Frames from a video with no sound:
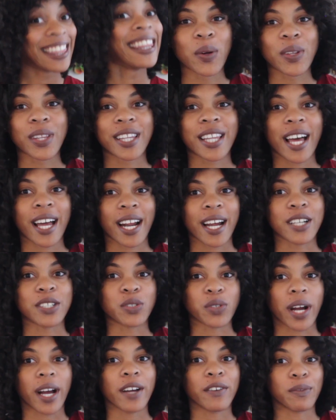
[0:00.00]
Now that I
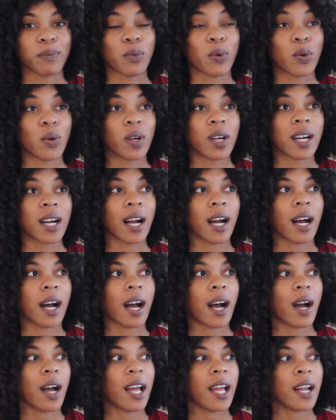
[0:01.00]
drive more,
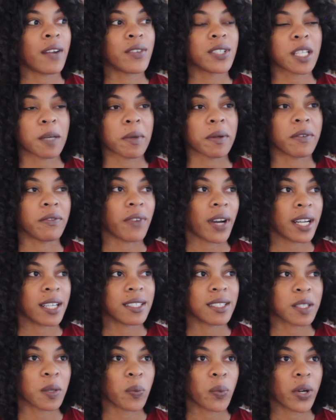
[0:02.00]
every time I'm
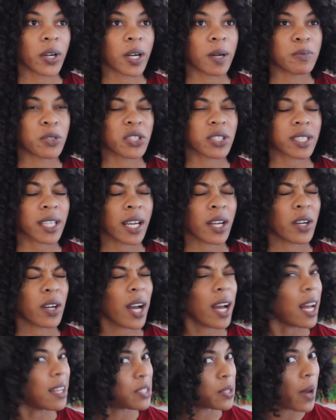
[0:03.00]
invited somewhere, I'm just
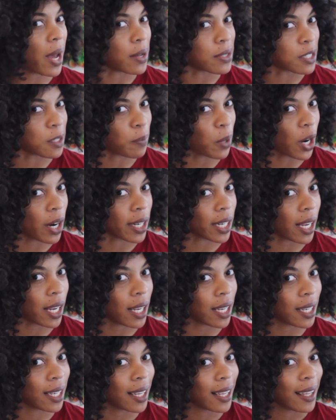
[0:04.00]
like, so how's the
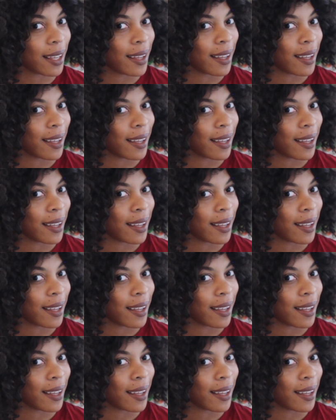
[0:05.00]
parking?